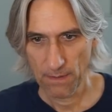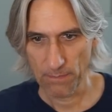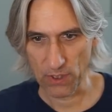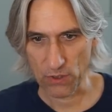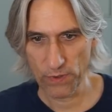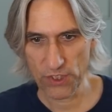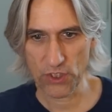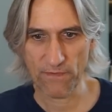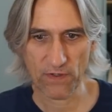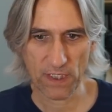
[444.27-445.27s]
But queen
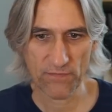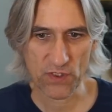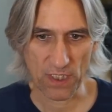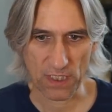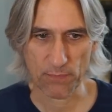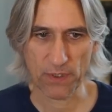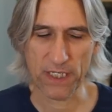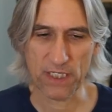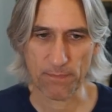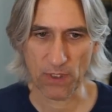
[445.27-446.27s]
g five check
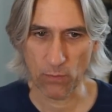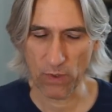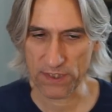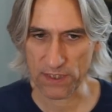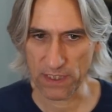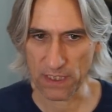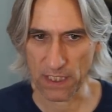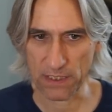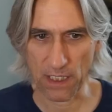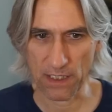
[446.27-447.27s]
played by Wesley,
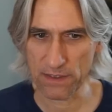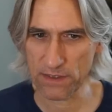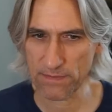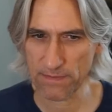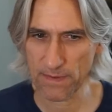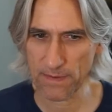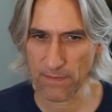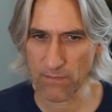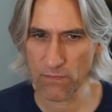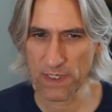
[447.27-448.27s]
and, and
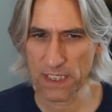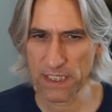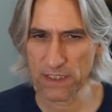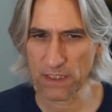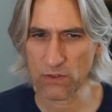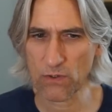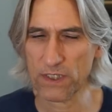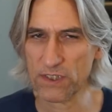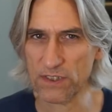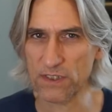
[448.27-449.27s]
really the
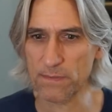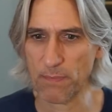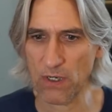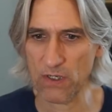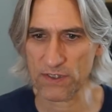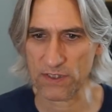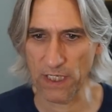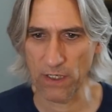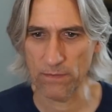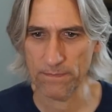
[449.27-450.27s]
crisis has passed
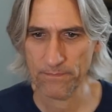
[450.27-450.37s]
now.